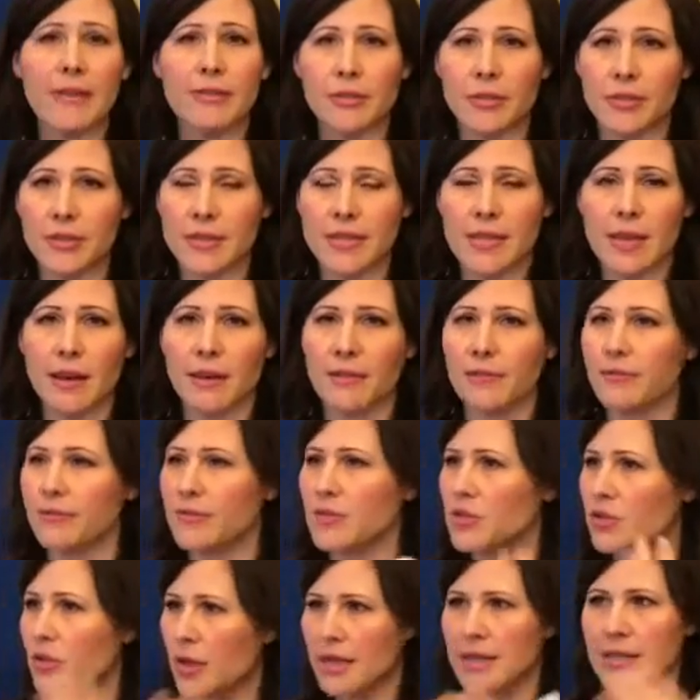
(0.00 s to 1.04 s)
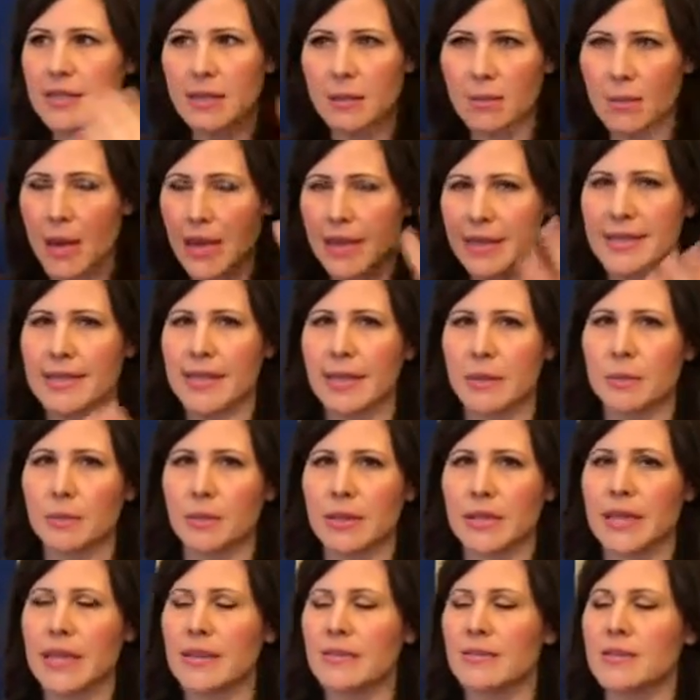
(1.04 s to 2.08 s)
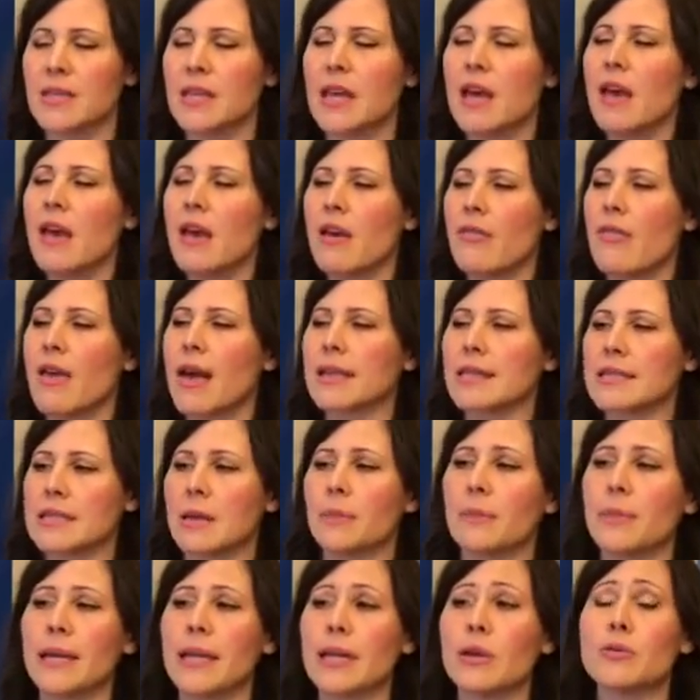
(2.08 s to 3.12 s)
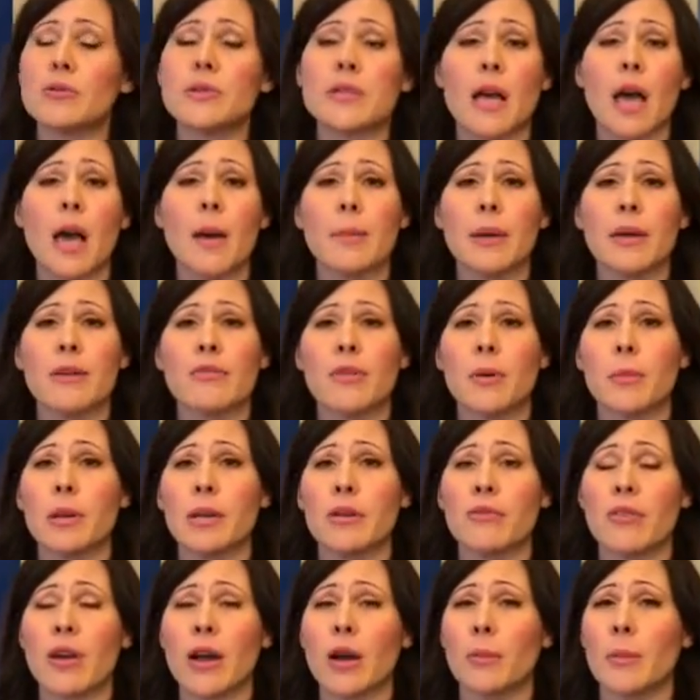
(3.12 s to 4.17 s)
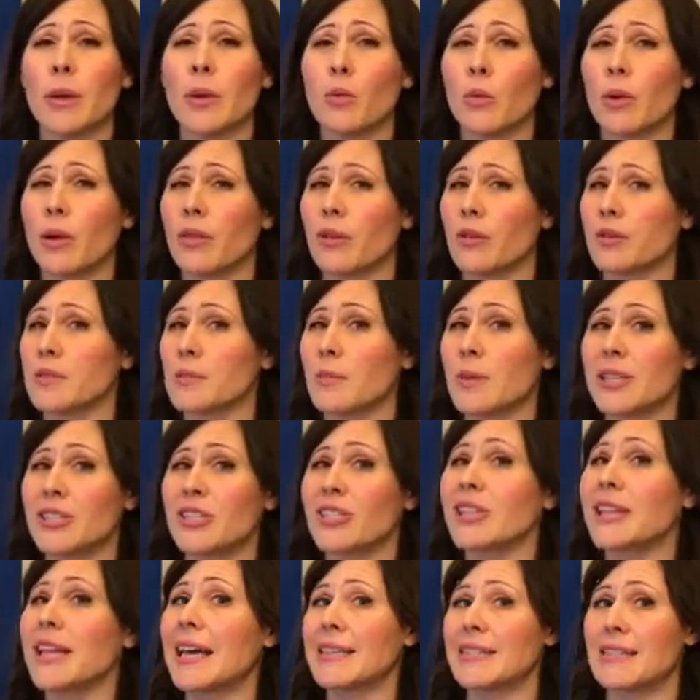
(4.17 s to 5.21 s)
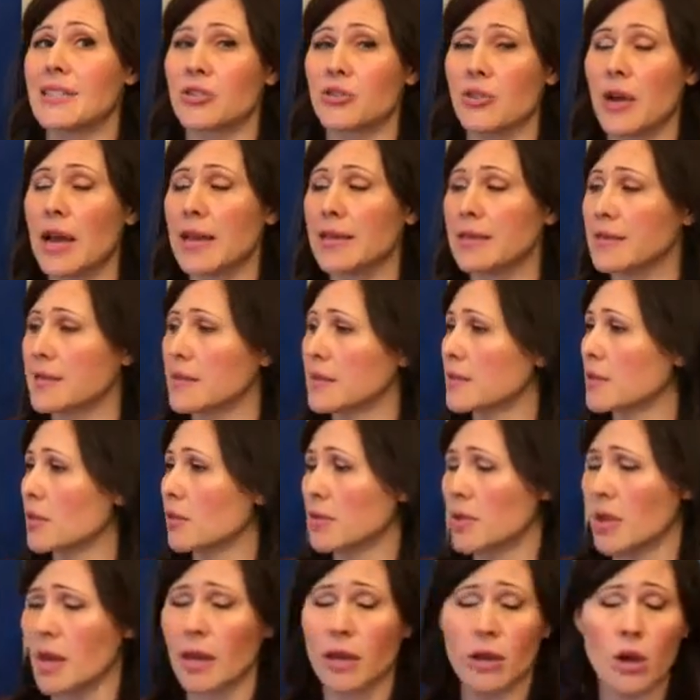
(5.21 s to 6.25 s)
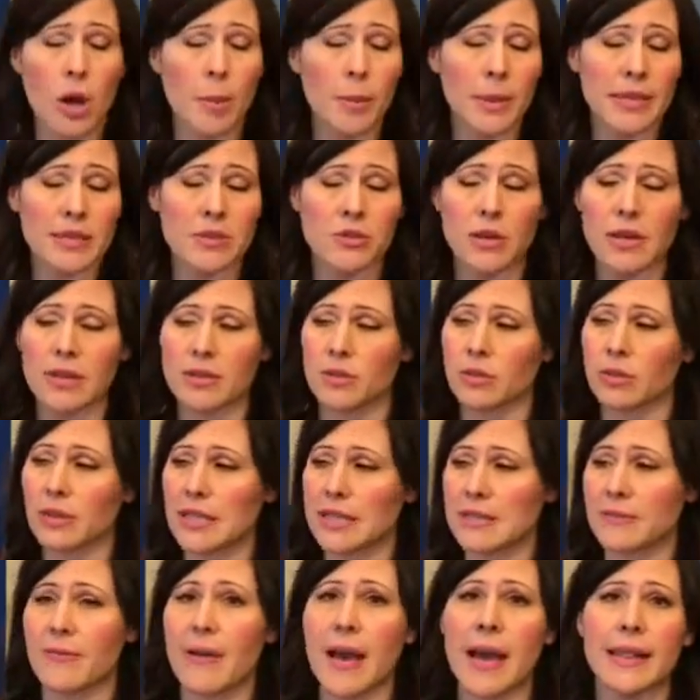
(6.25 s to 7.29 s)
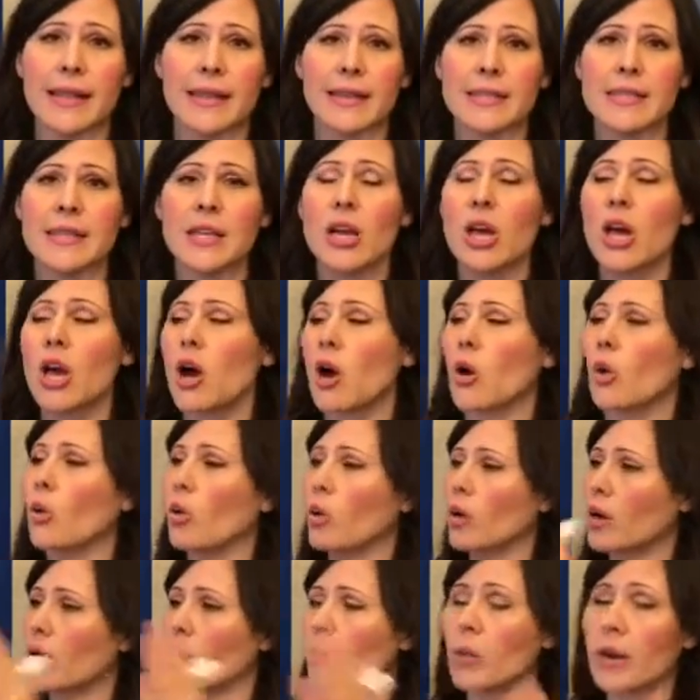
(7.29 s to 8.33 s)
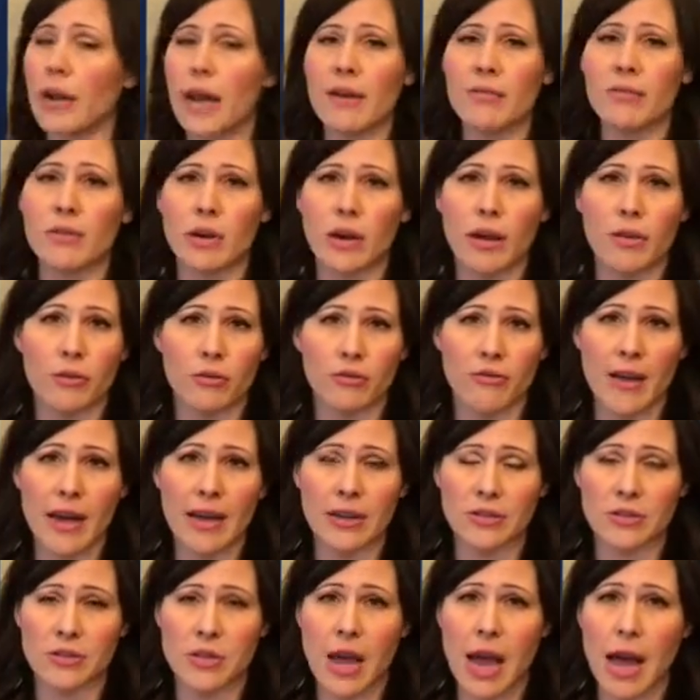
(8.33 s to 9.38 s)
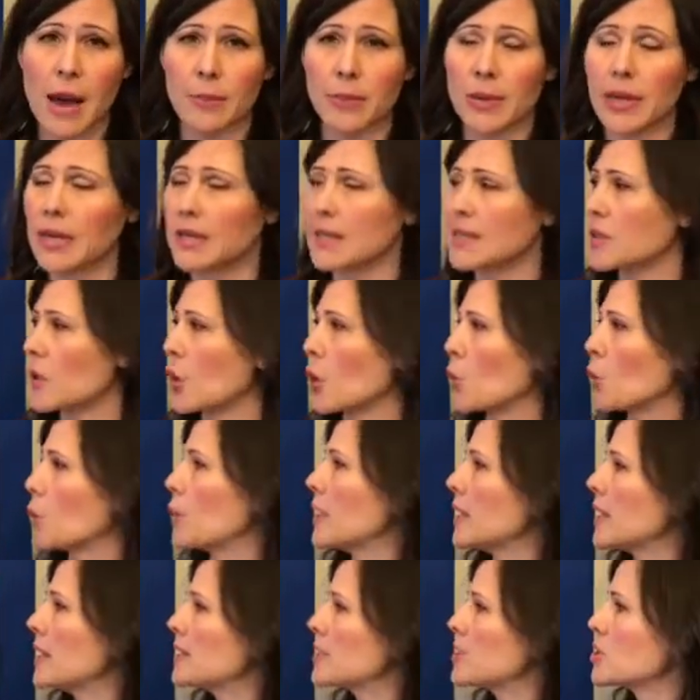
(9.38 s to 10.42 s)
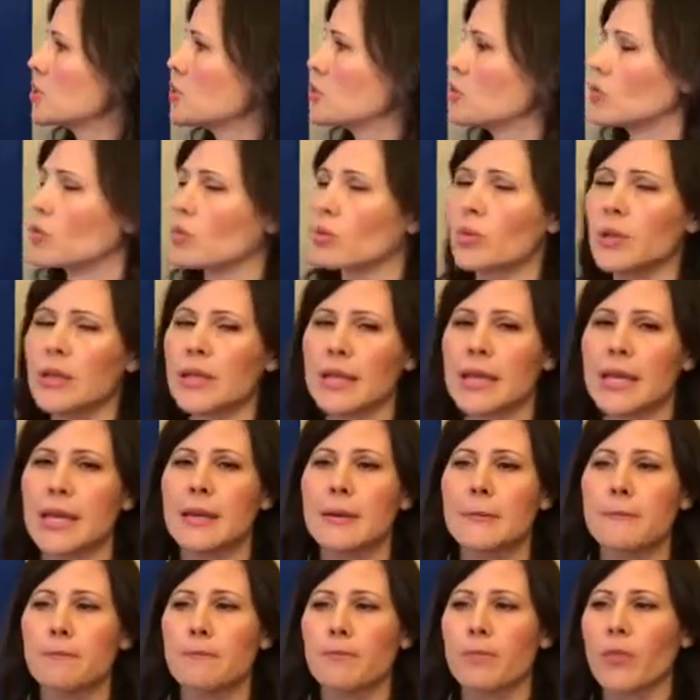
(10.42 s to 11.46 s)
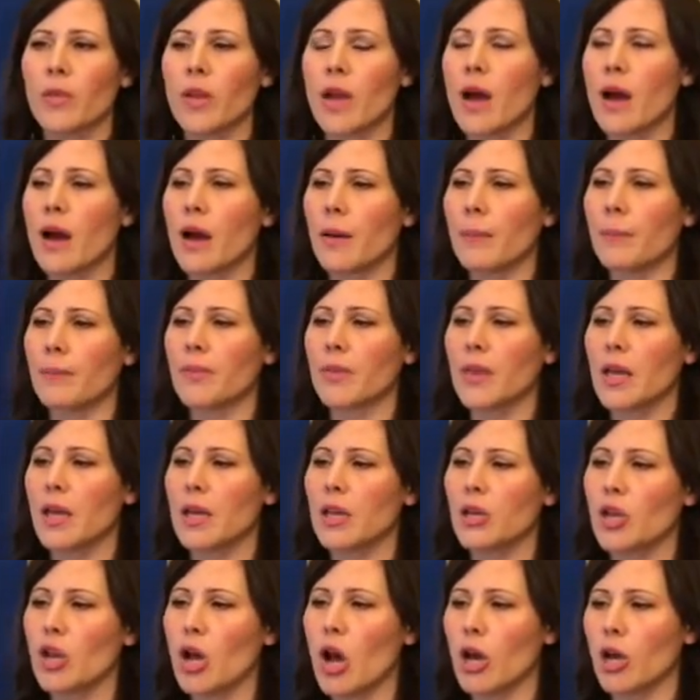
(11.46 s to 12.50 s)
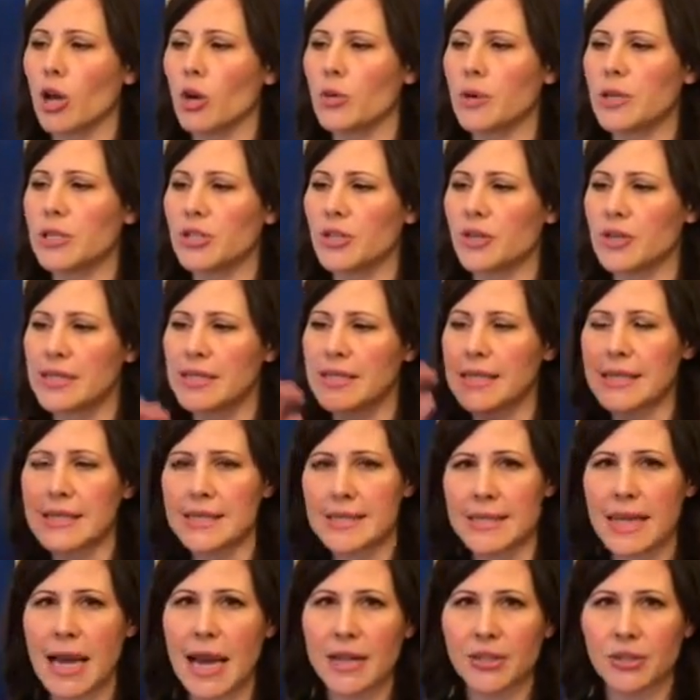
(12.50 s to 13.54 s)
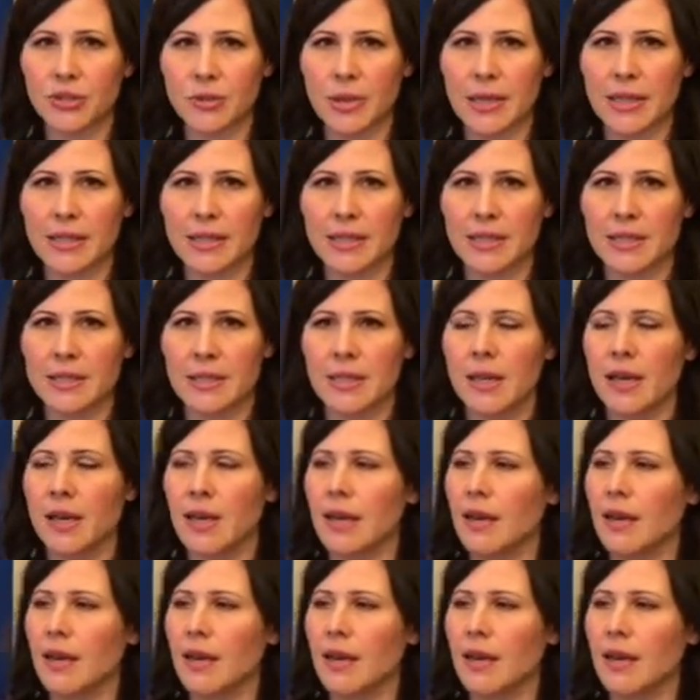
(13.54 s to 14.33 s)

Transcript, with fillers: levels of stress and mindset and beliefs that somebody who's coming from an environment where there's much less stress, socioeconomic stress, or less violence, or whatever other factors are happening. So we need to really um, not go into this exaggerated